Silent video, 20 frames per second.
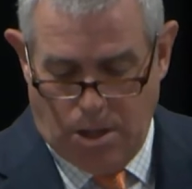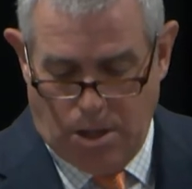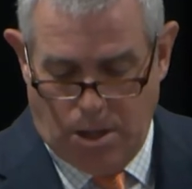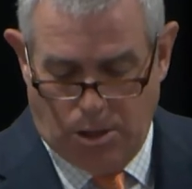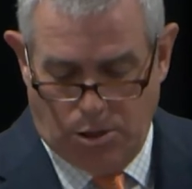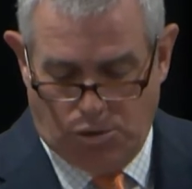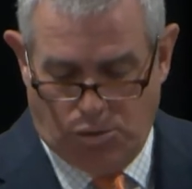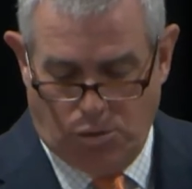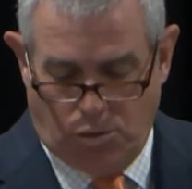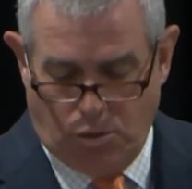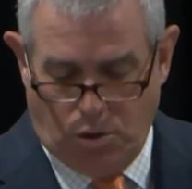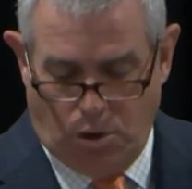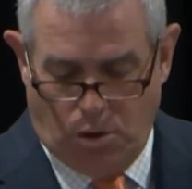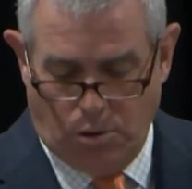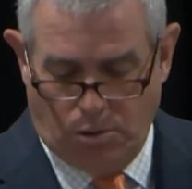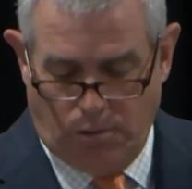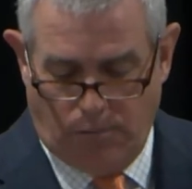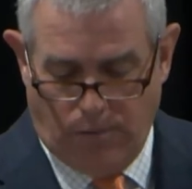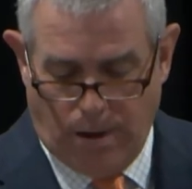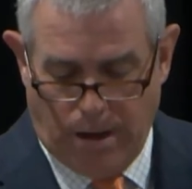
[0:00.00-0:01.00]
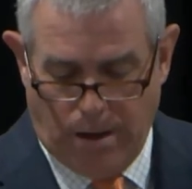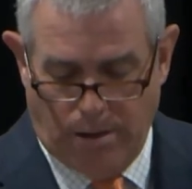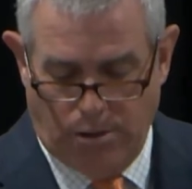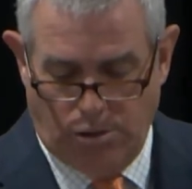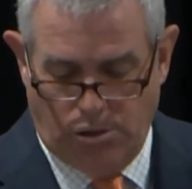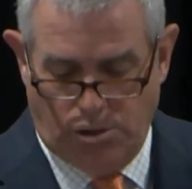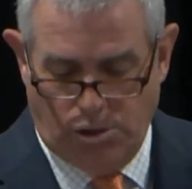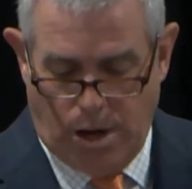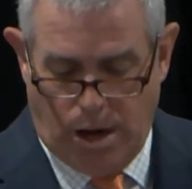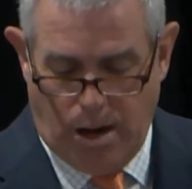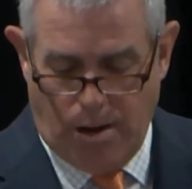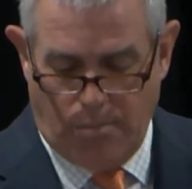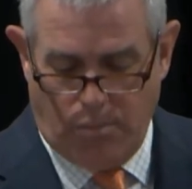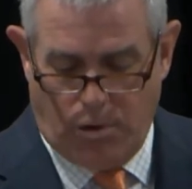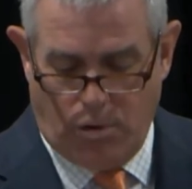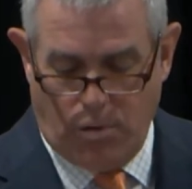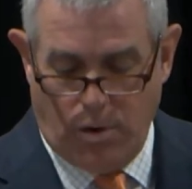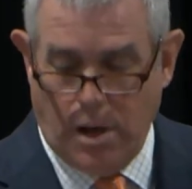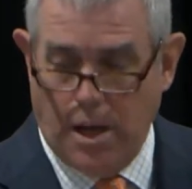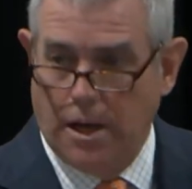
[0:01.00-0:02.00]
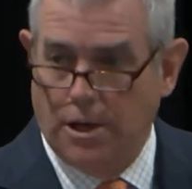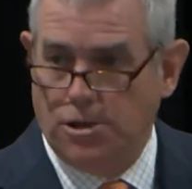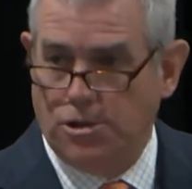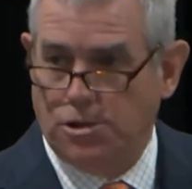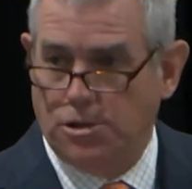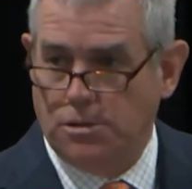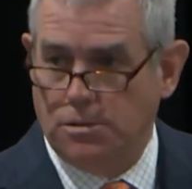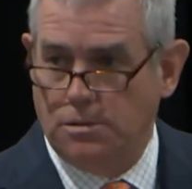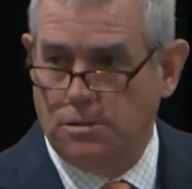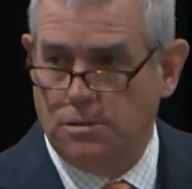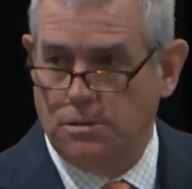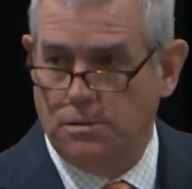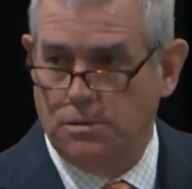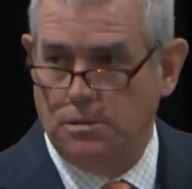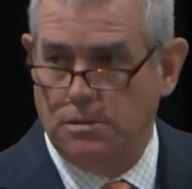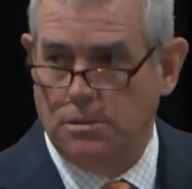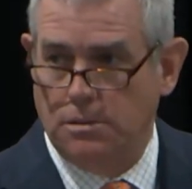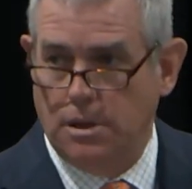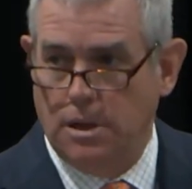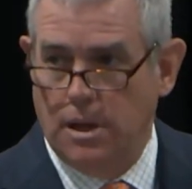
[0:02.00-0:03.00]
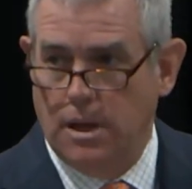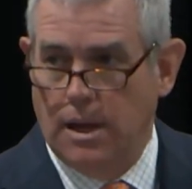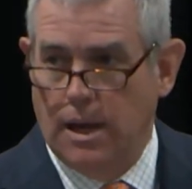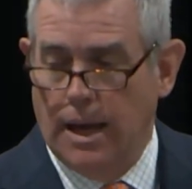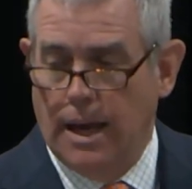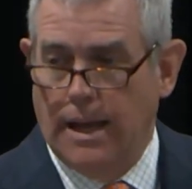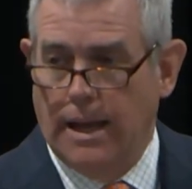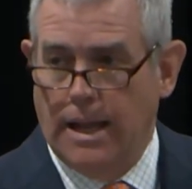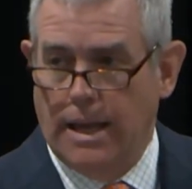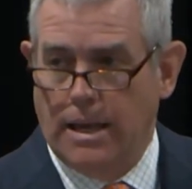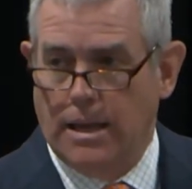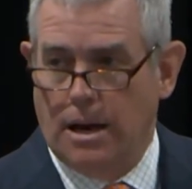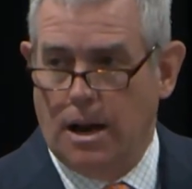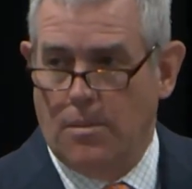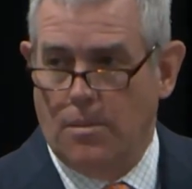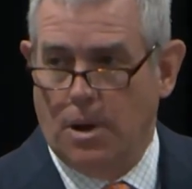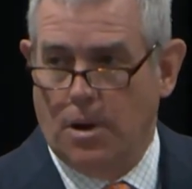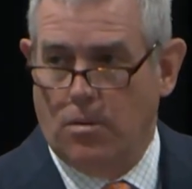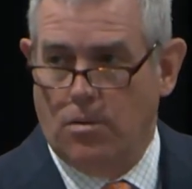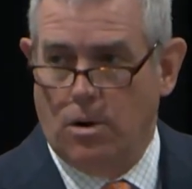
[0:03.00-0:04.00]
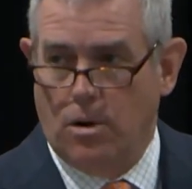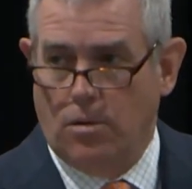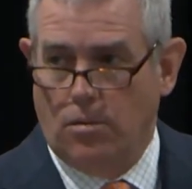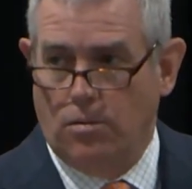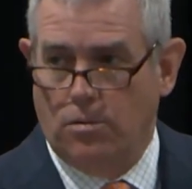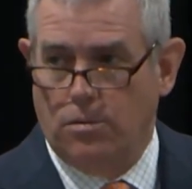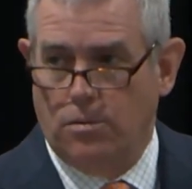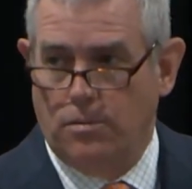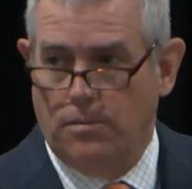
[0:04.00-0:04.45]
is to cultivate job creation and economic growth.